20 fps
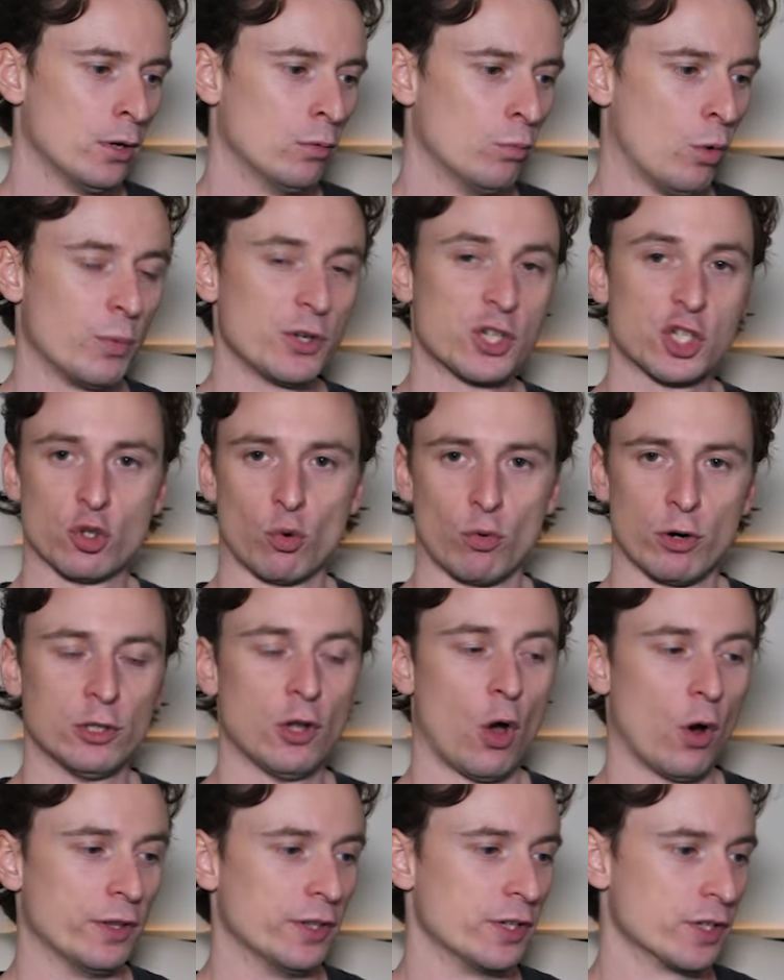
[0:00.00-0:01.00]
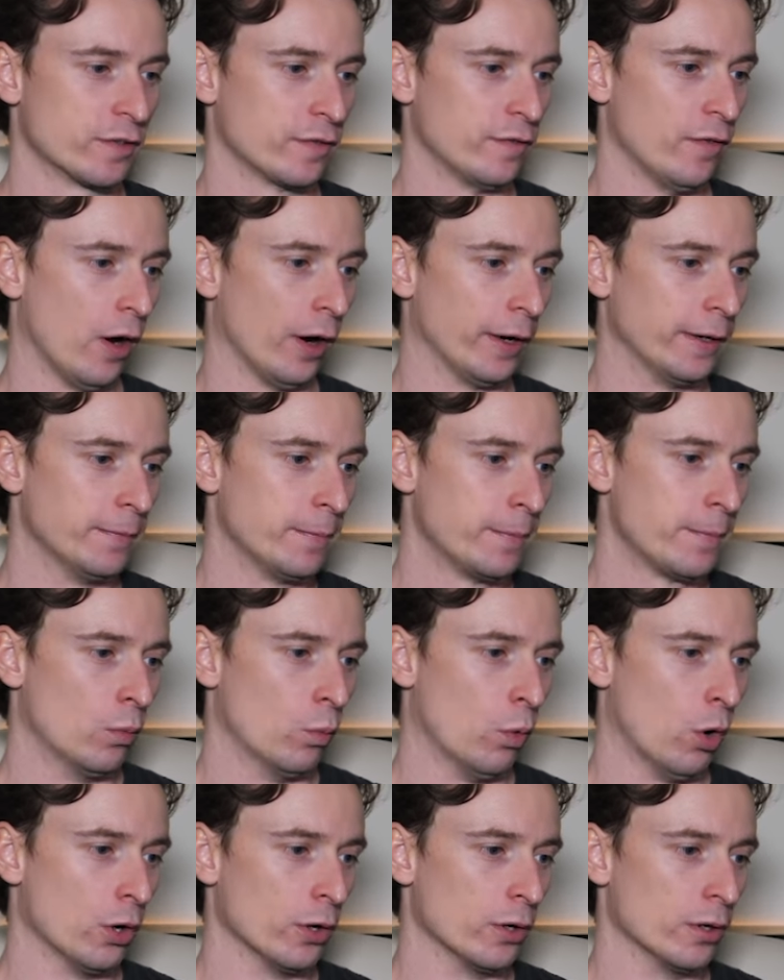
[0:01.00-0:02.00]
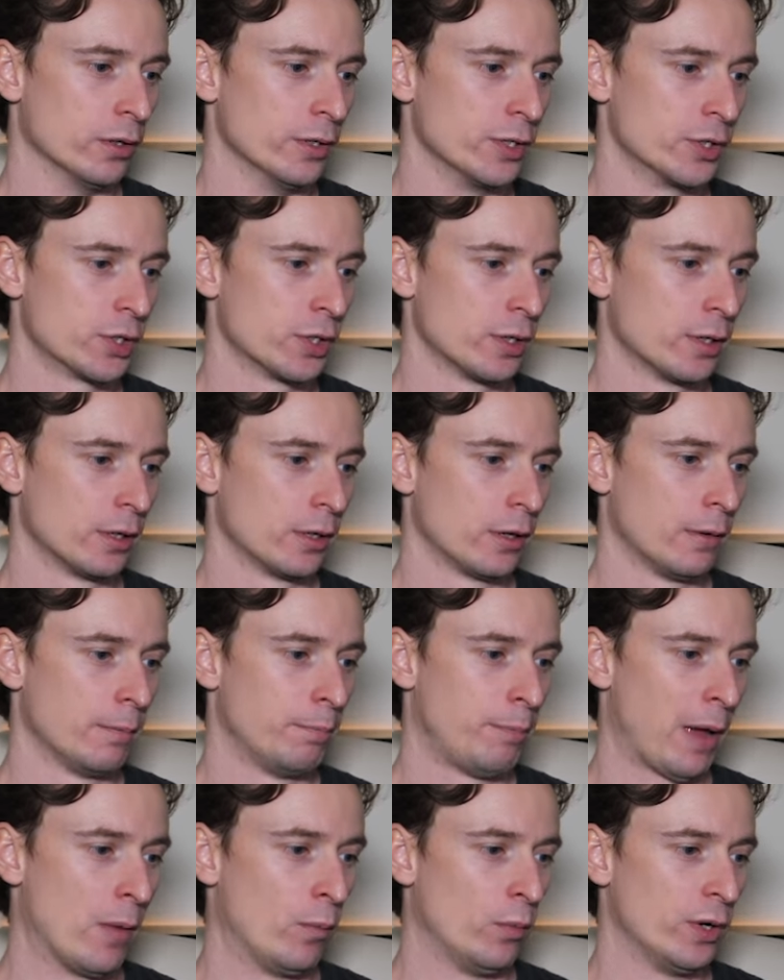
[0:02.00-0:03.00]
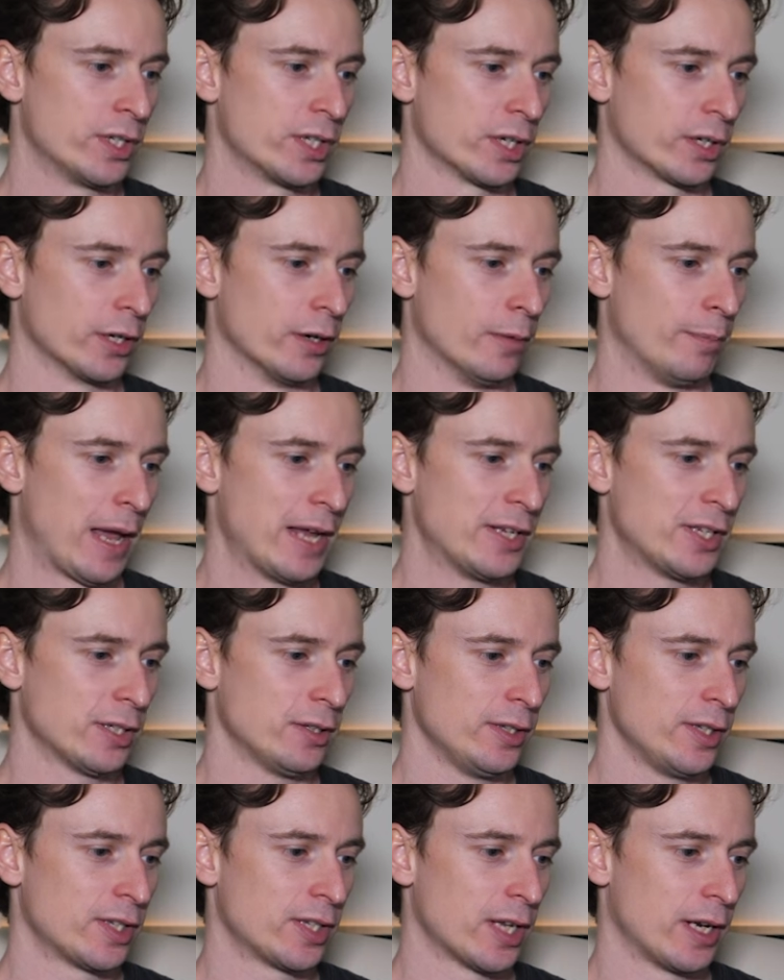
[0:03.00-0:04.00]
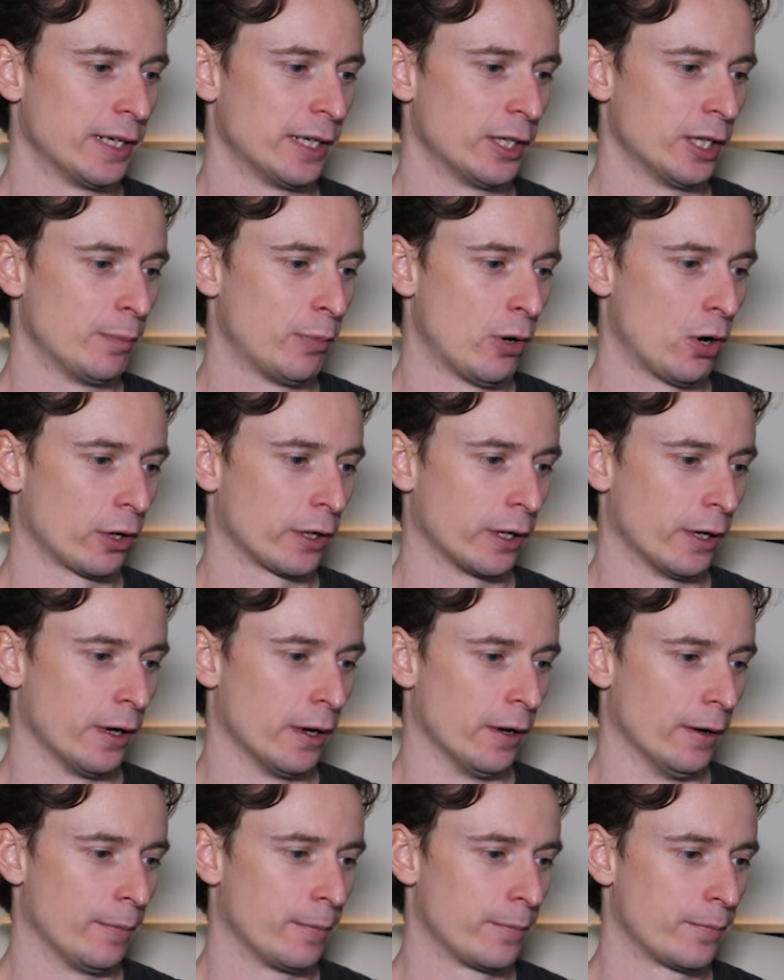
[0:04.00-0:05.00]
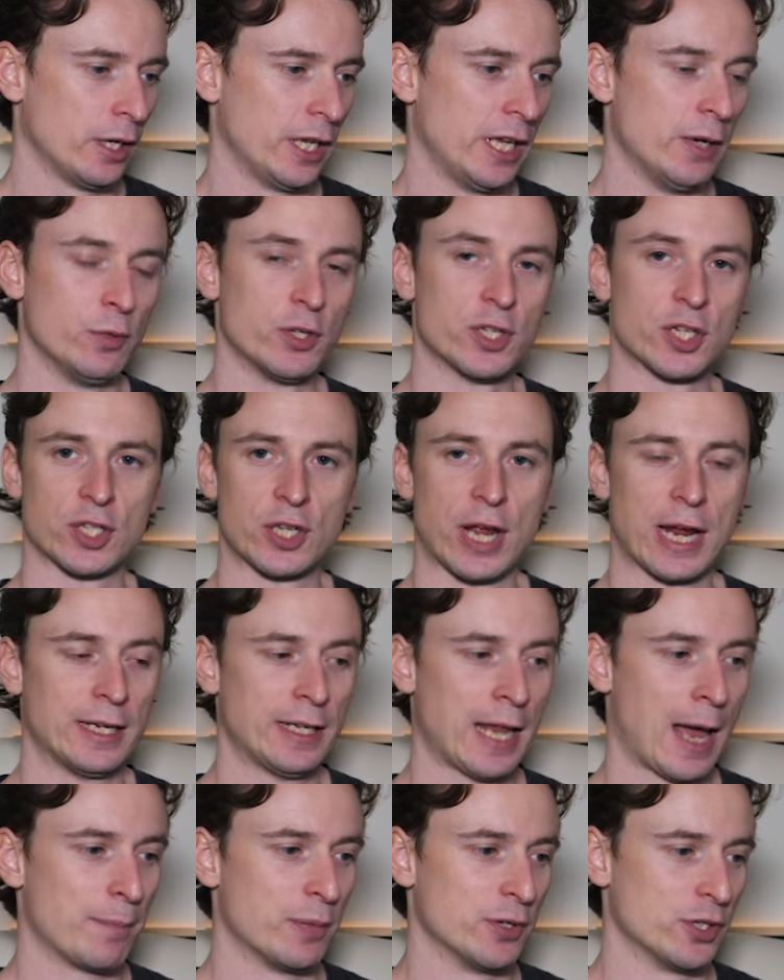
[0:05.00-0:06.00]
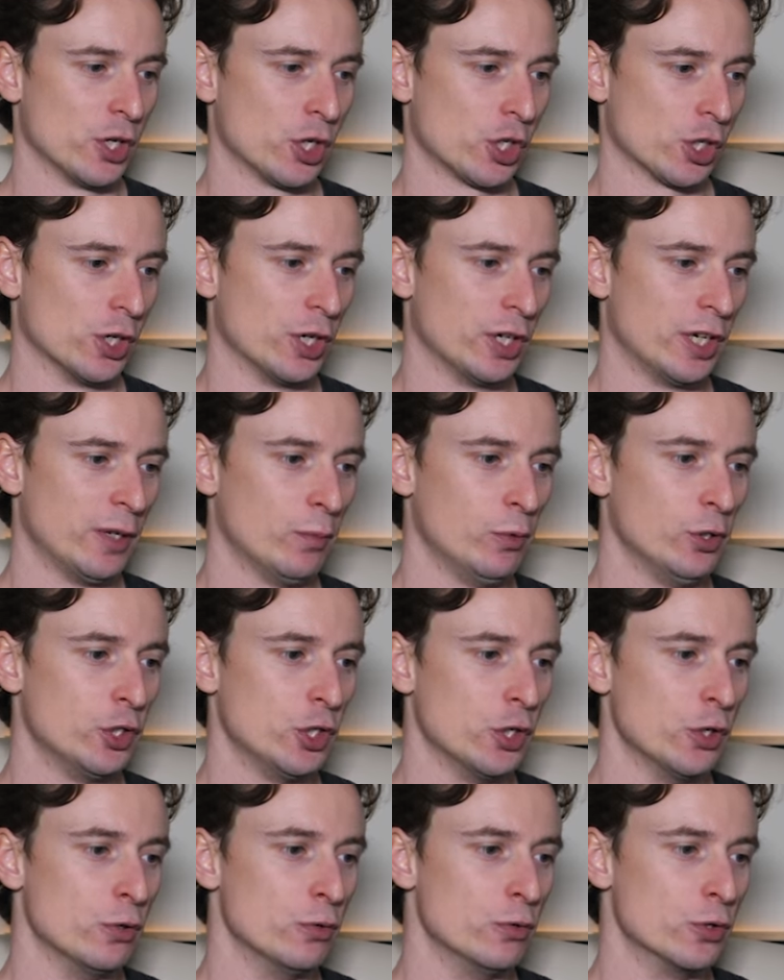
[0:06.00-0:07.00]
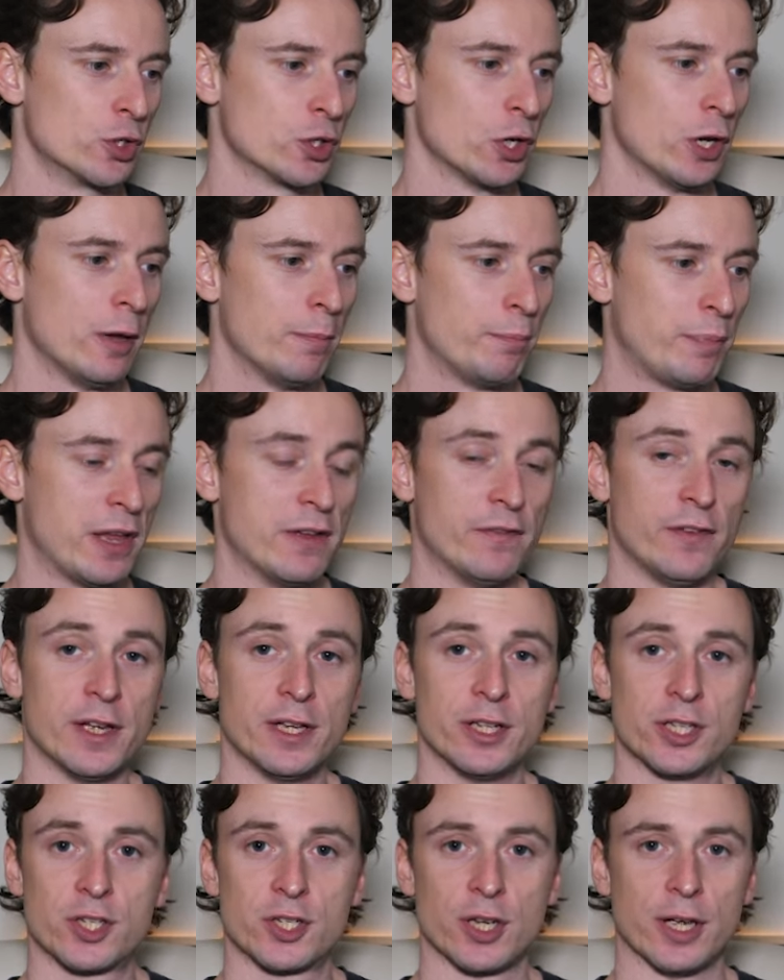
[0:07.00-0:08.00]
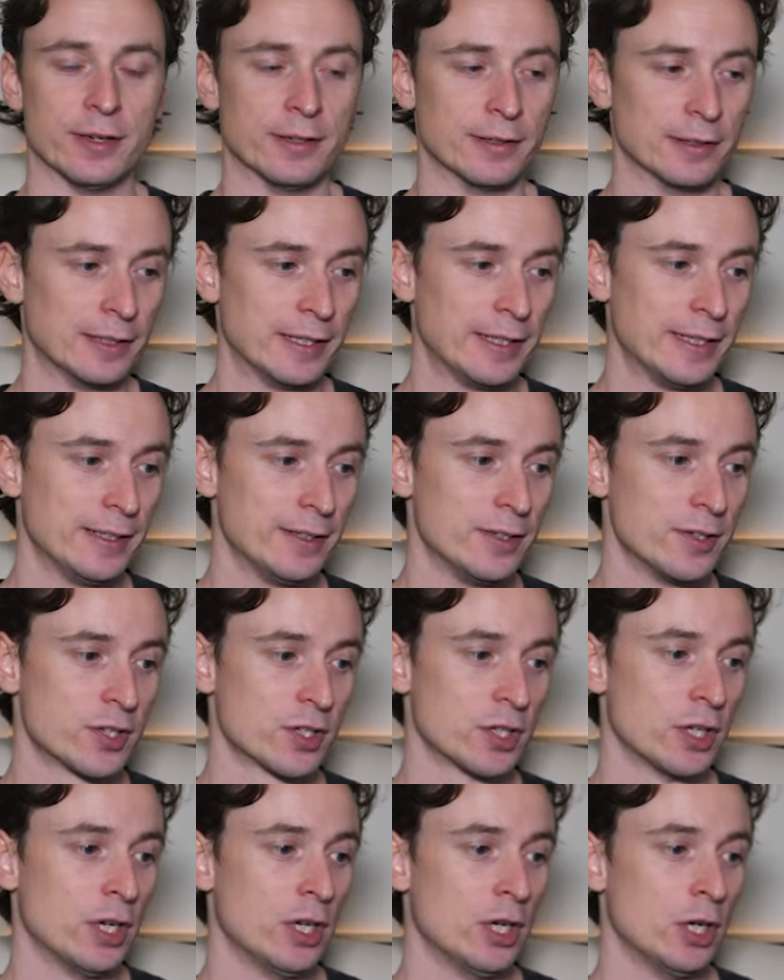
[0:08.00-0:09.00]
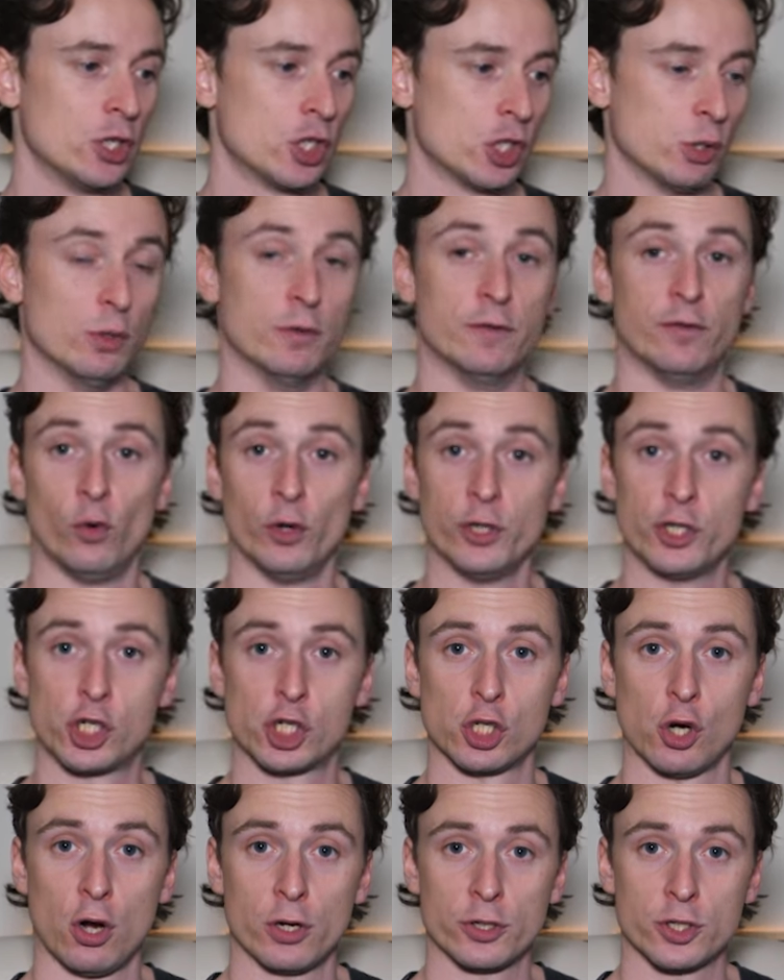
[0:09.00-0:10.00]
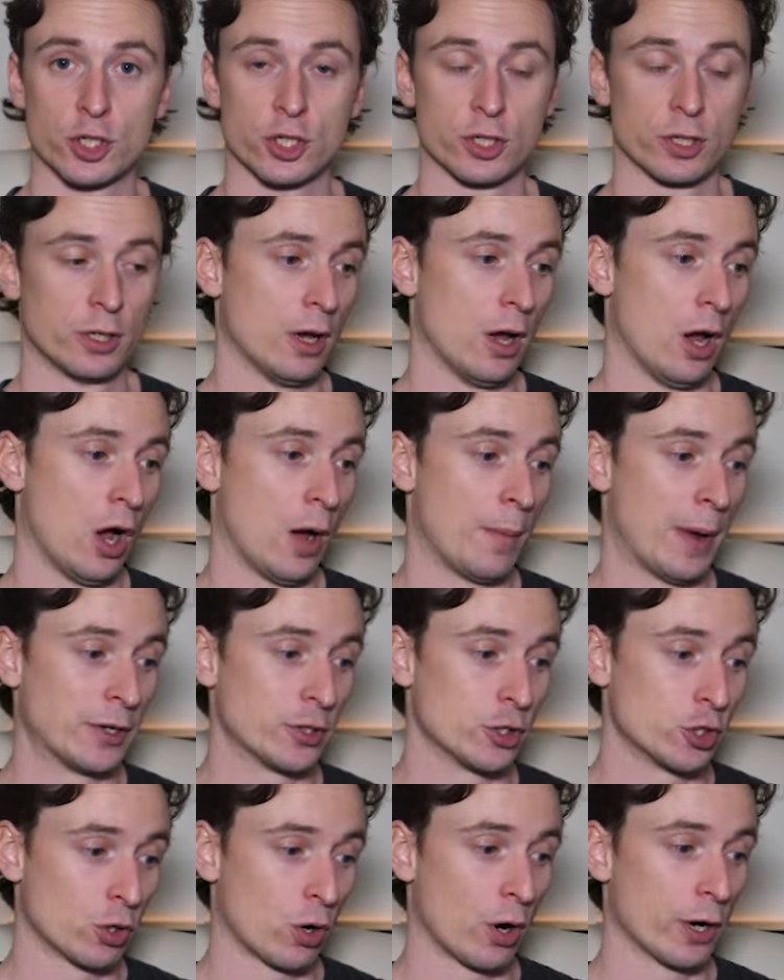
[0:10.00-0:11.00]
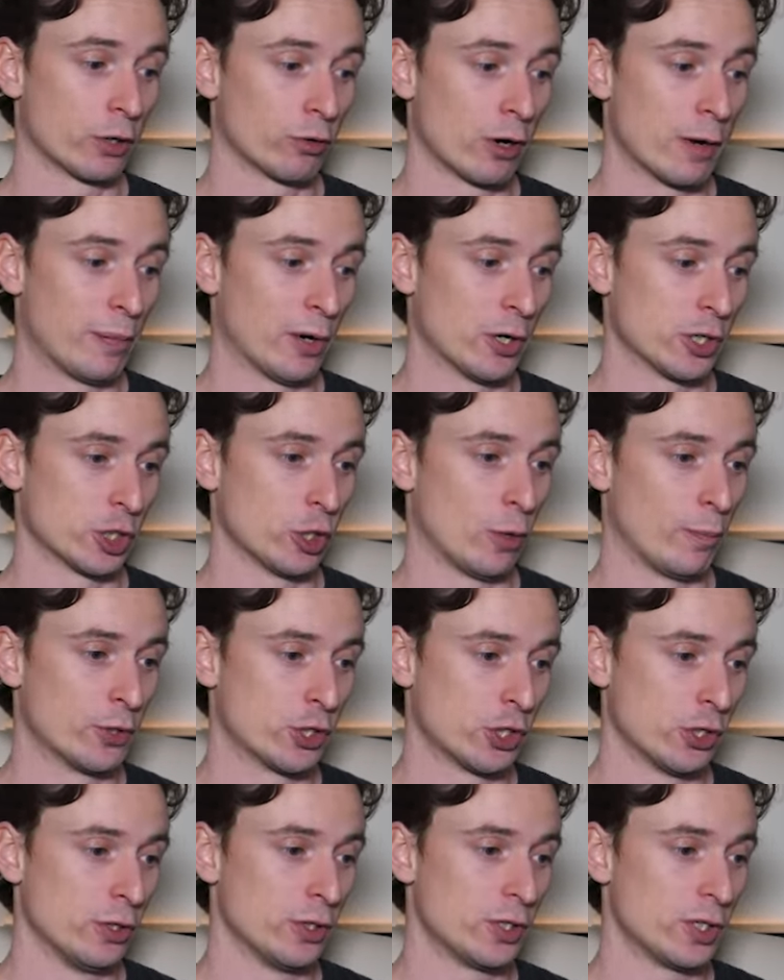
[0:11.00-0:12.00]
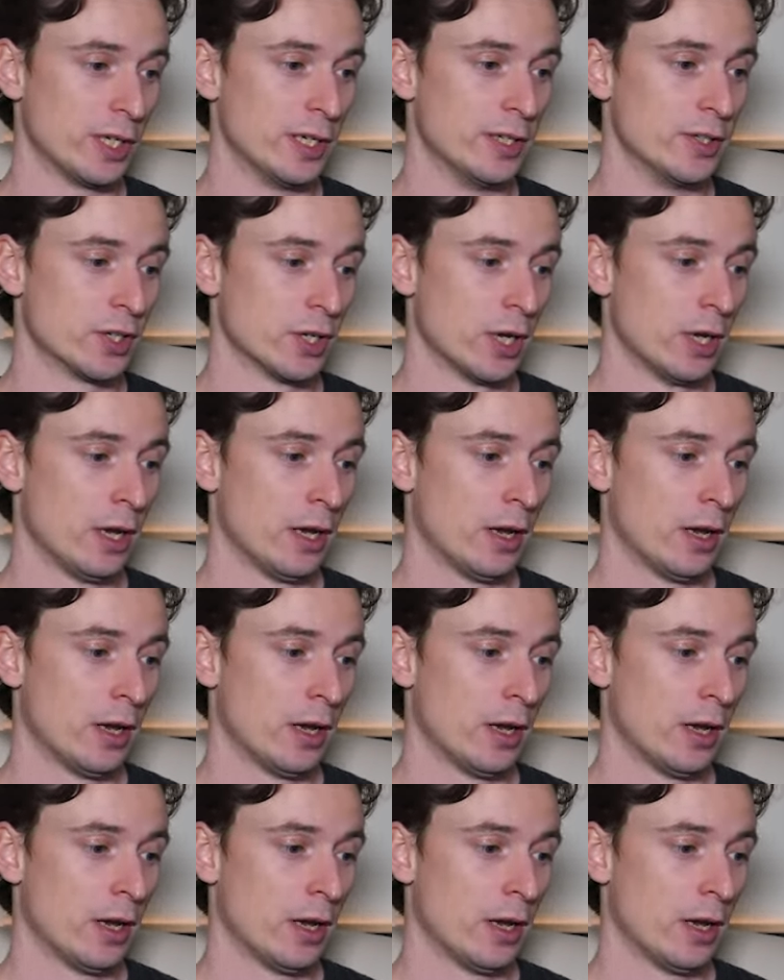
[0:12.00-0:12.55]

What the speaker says: What we saw a lot in this fight was Ben Whittaker basically sitting in the pocket here. He would stay in that position and he would use pivots and leans to avoid shots and to try and create punching opportunities.